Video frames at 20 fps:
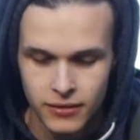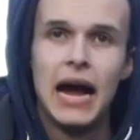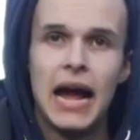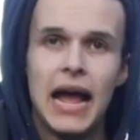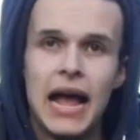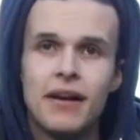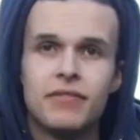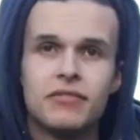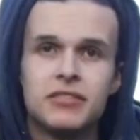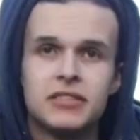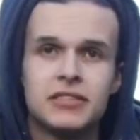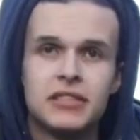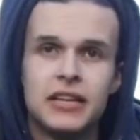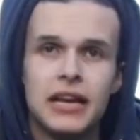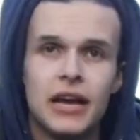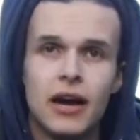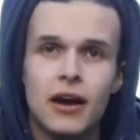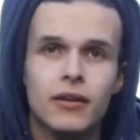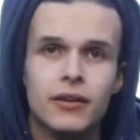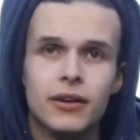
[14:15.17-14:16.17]
I have to
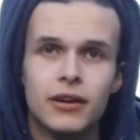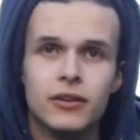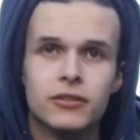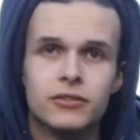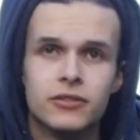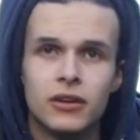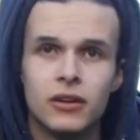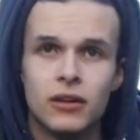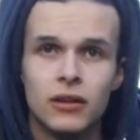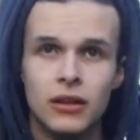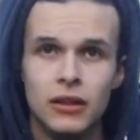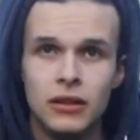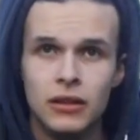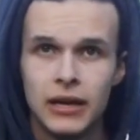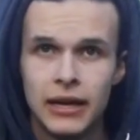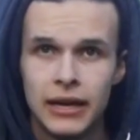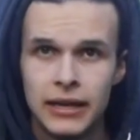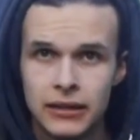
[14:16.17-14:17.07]
stay out here till